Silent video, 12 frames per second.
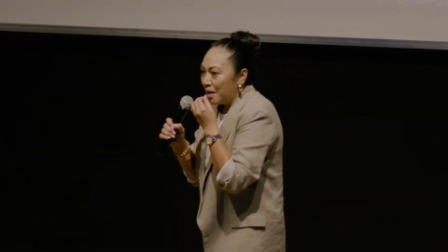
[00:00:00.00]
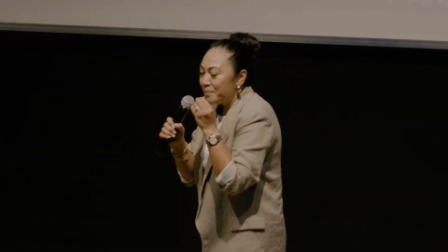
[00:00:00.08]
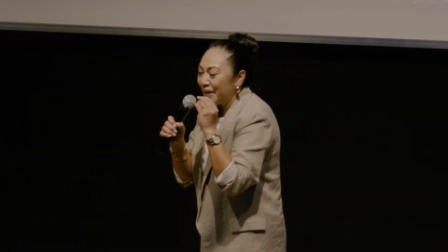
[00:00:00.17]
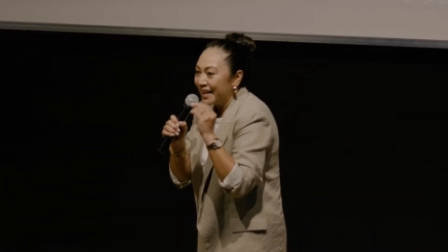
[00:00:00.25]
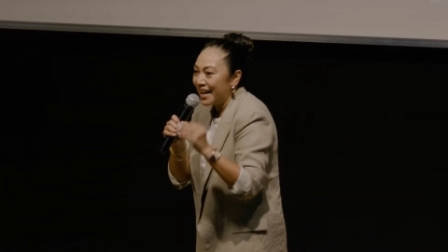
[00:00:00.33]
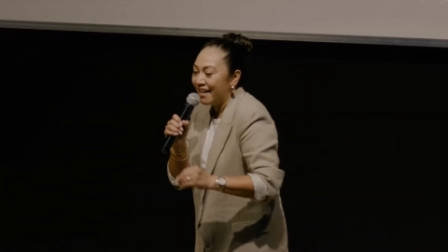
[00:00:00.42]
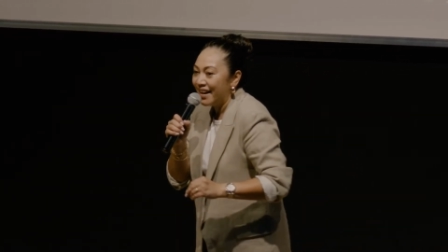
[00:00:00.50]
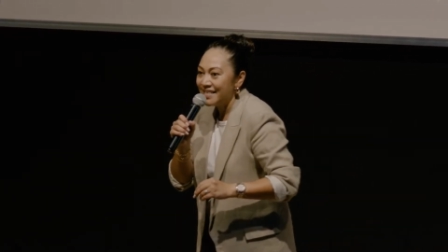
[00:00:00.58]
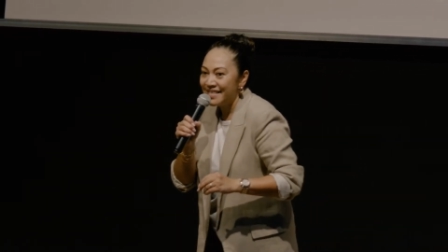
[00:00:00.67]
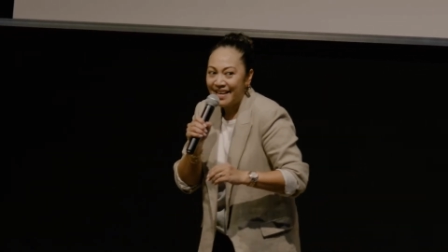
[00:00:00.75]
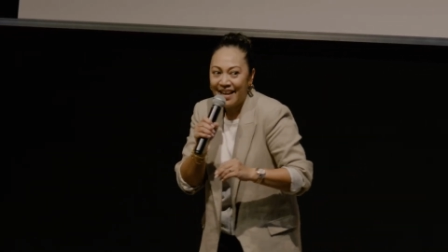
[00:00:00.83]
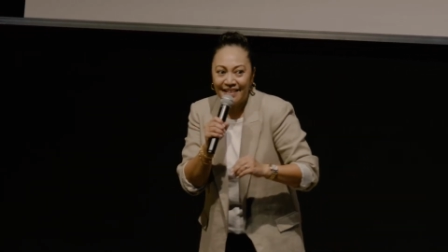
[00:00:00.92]
Bikaren
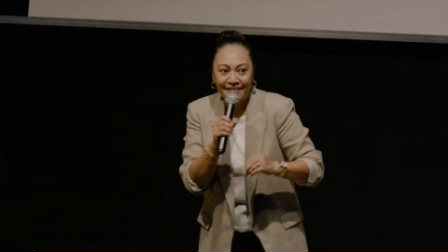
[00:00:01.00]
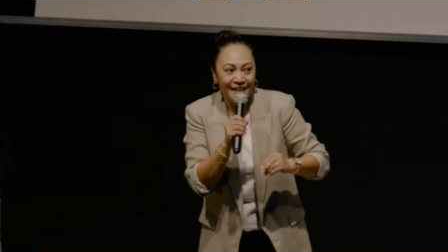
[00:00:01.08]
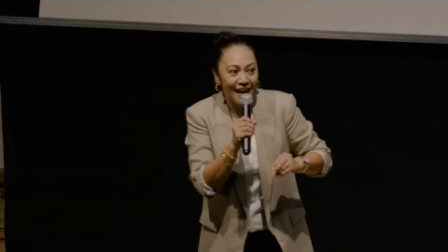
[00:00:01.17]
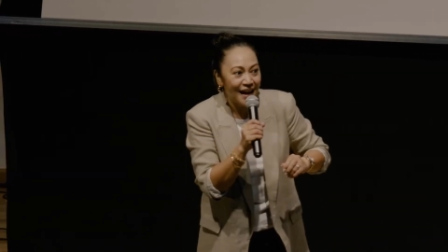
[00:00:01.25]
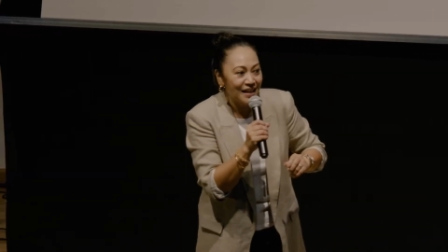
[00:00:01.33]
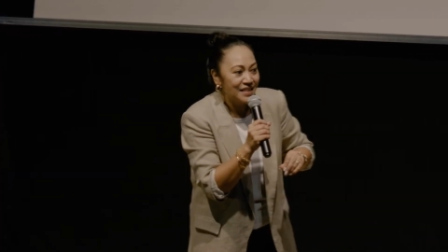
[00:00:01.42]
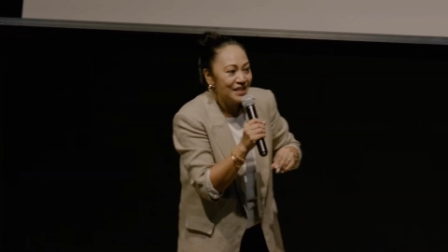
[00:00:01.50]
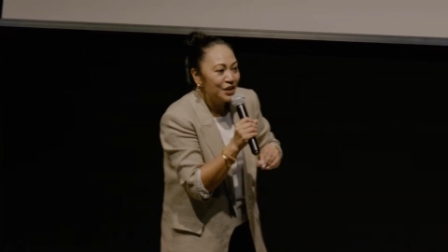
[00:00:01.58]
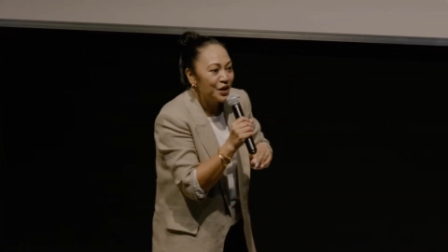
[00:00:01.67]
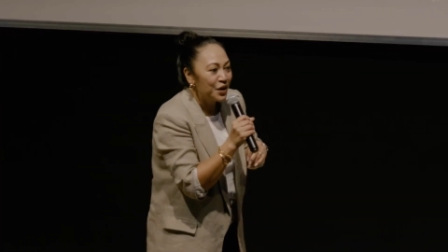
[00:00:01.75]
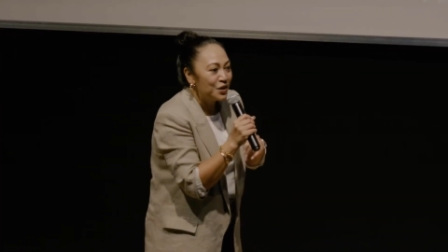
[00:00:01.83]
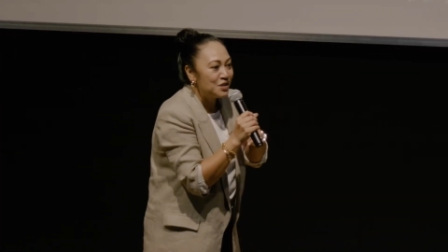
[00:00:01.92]
said that,
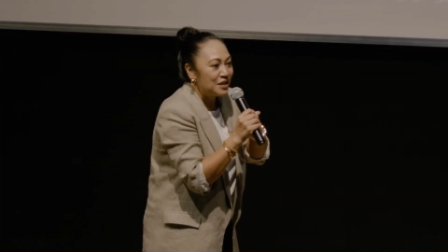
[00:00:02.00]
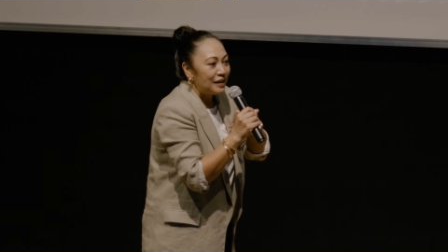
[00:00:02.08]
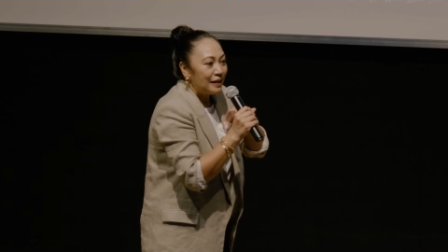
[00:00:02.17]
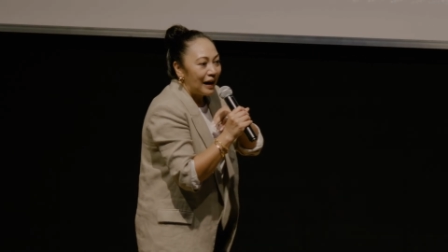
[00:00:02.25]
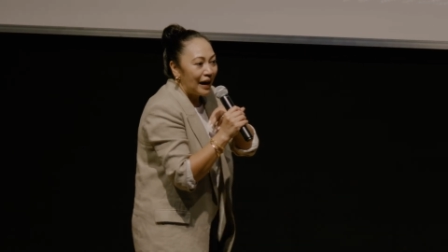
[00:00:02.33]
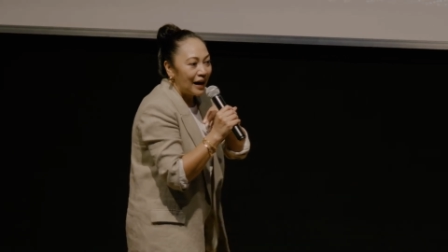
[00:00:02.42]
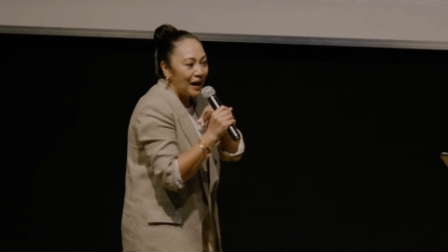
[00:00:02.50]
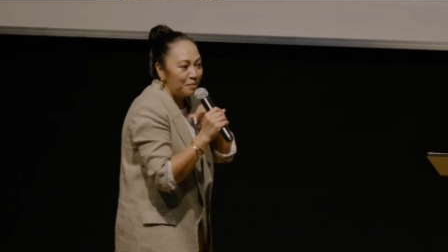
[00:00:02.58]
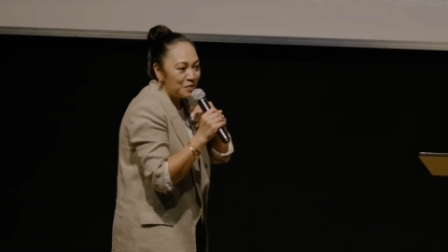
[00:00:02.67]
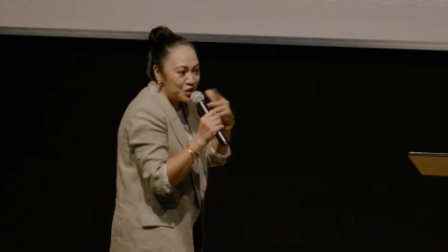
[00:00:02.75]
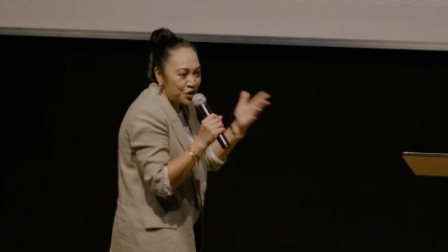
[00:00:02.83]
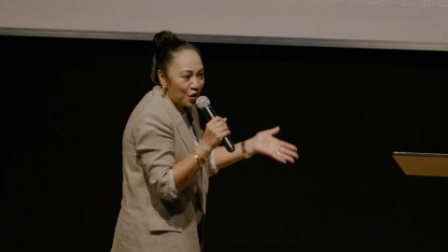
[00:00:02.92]

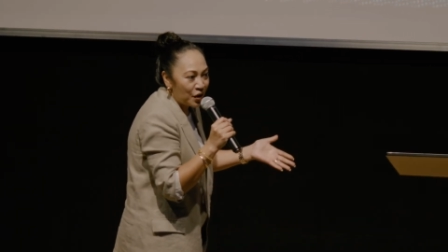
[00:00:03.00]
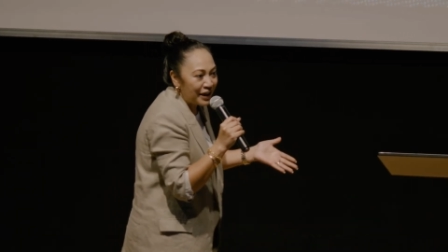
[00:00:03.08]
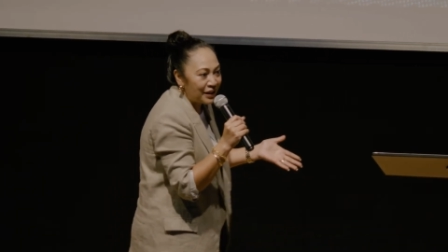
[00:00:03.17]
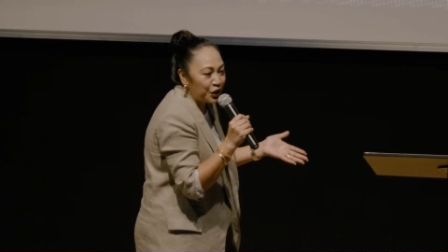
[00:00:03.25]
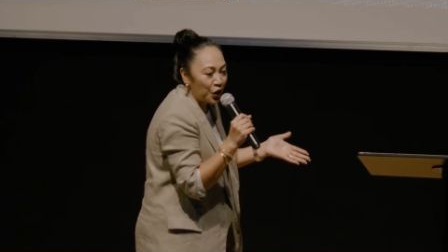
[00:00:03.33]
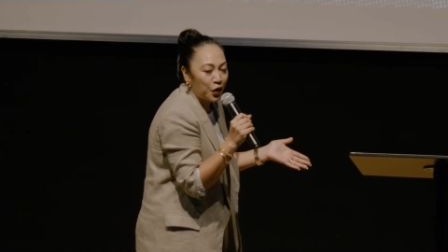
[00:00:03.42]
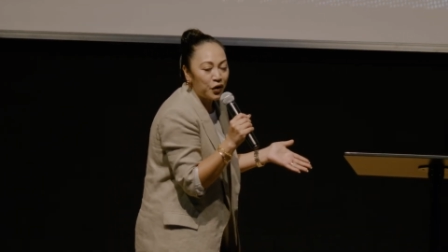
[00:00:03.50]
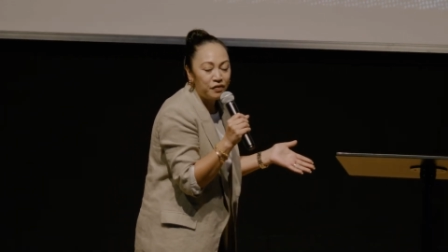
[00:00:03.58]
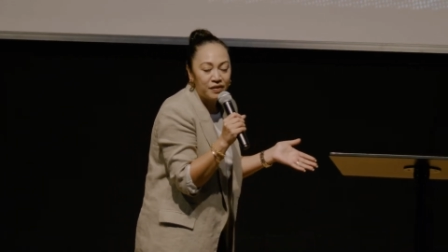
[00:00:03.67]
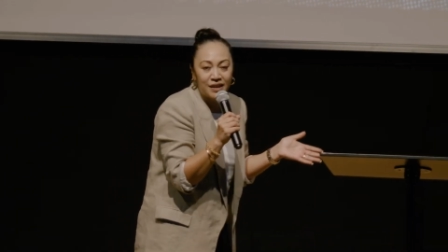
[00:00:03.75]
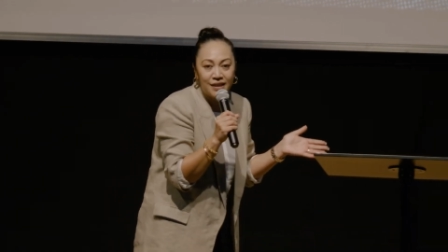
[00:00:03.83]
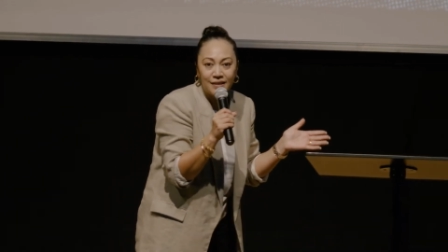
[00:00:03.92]
during
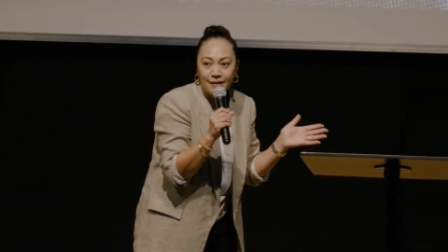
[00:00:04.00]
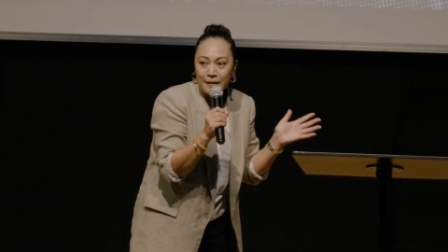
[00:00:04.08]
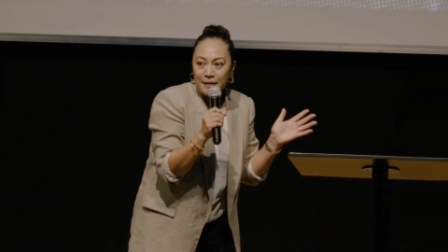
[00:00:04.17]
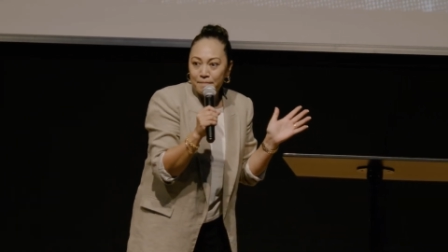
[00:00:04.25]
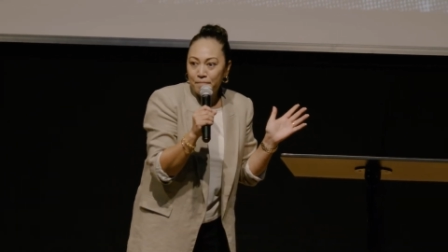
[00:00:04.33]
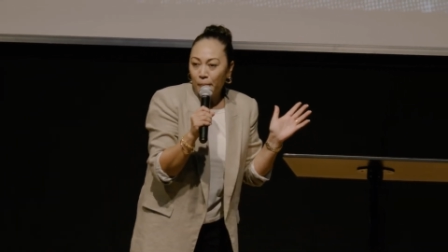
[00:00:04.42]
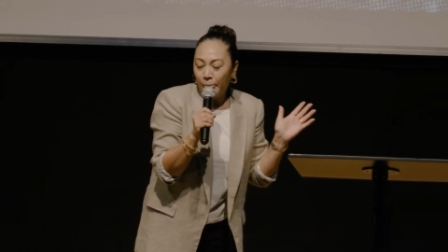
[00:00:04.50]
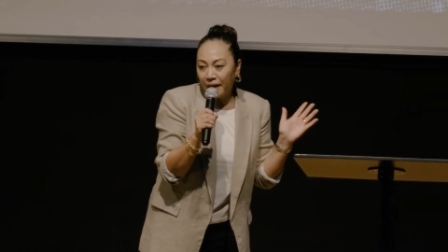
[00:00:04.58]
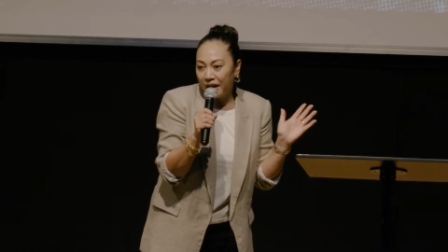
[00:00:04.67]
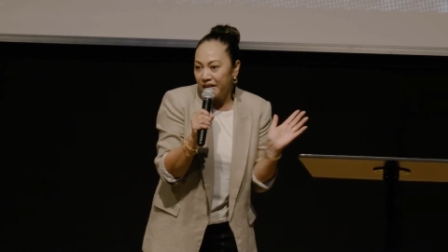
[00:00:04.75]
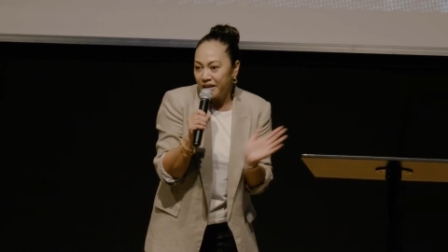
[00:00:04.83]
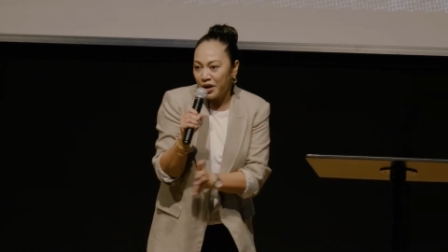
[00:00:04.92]
COVID,
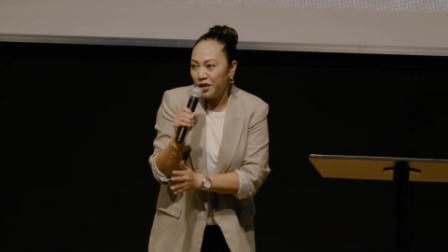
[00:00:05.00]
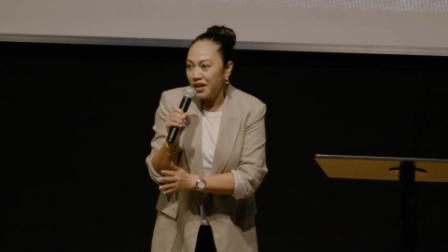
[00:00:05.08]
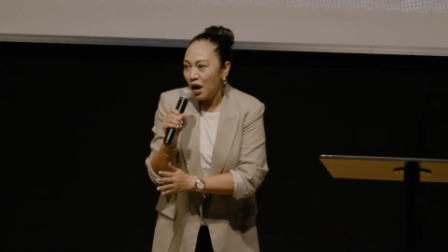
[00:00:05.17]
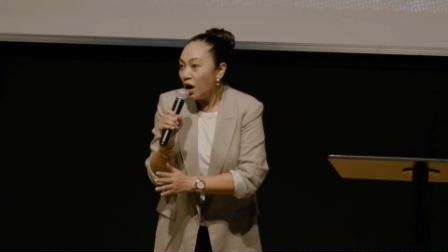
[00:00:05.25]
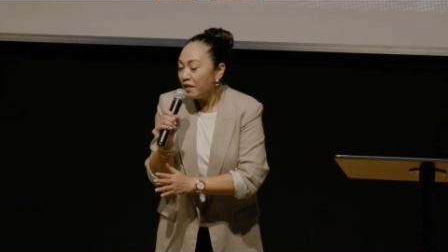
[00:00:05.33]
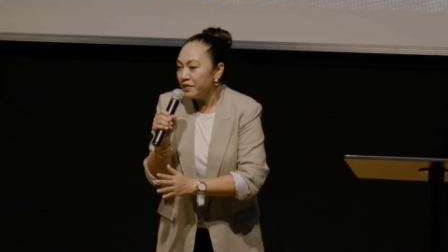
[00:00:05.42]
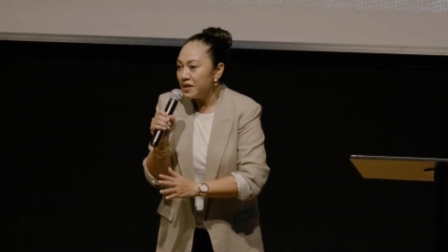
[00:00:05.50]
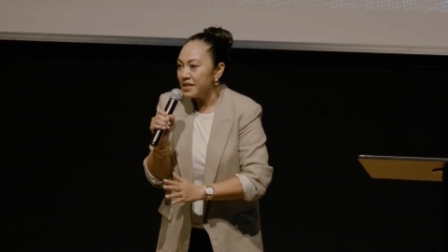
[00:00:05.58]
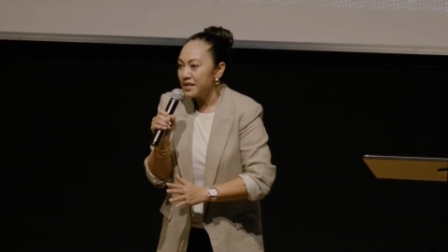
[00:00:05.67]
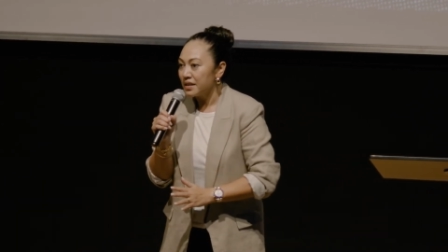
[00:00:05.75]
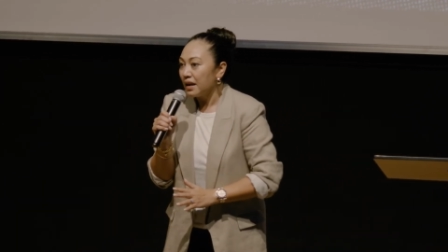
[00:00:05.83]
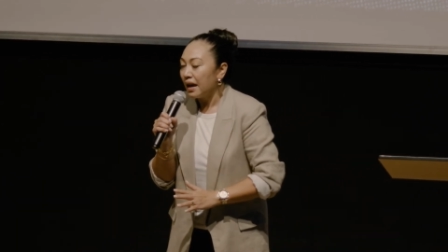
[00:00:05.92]
the
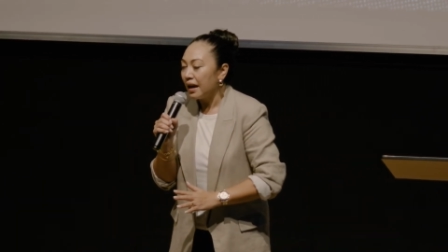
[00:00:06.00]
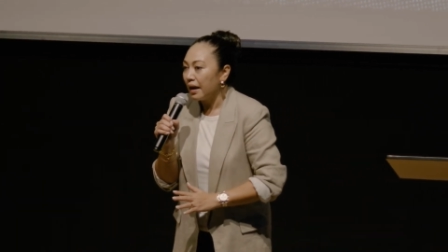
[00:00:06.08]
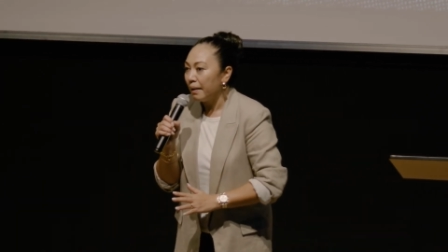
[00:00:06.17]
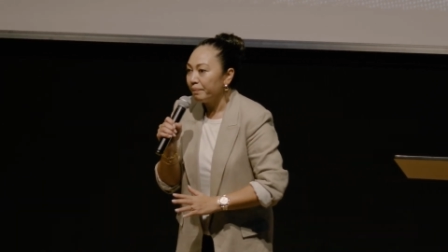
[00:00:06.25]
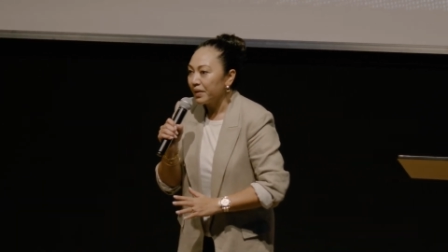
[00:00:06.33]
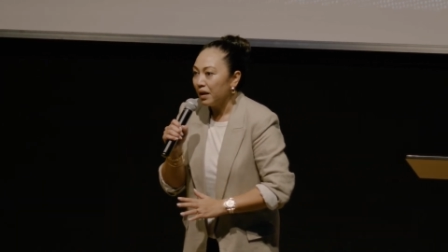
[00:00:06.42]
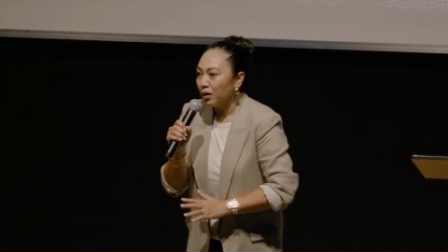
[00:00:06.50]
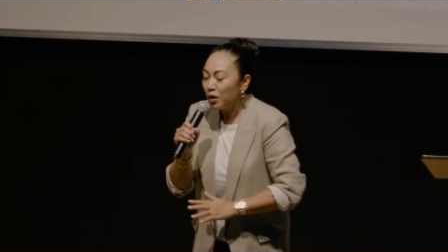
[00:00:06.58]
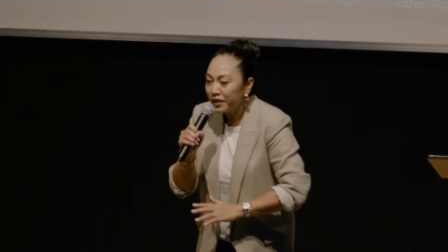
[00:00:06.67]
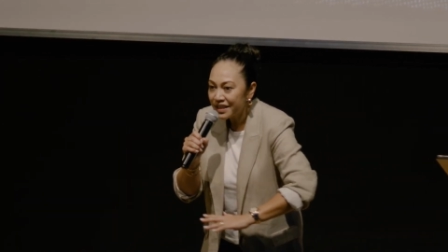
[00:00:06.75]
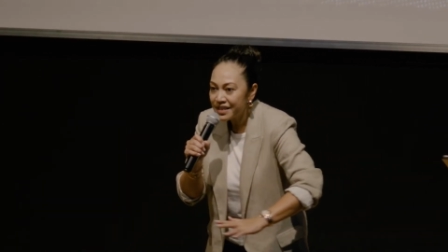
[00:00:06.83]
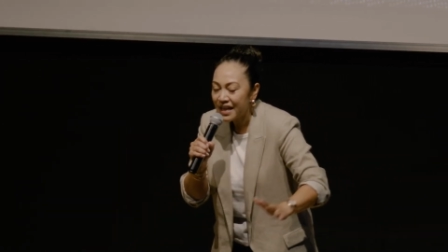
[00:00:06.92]
office,
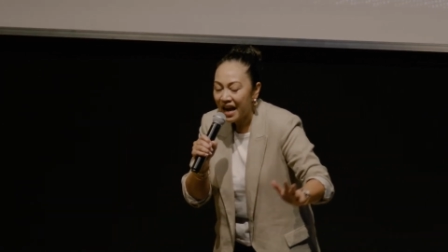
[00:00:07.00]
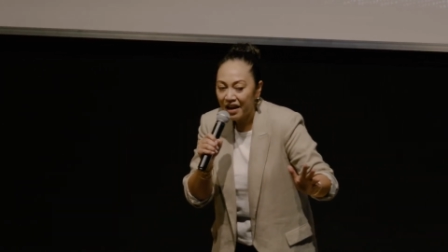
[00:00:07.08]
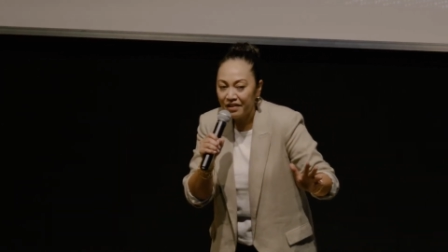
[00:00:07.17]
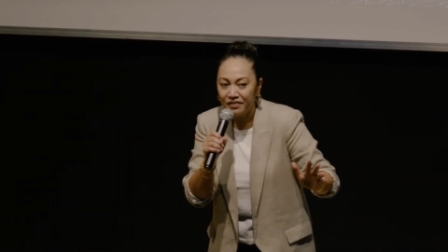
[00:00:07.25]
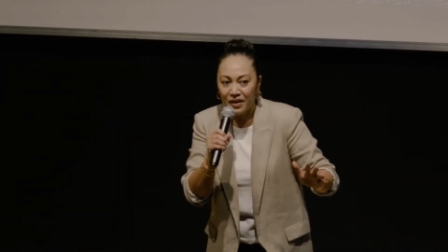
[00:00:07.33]
all the staff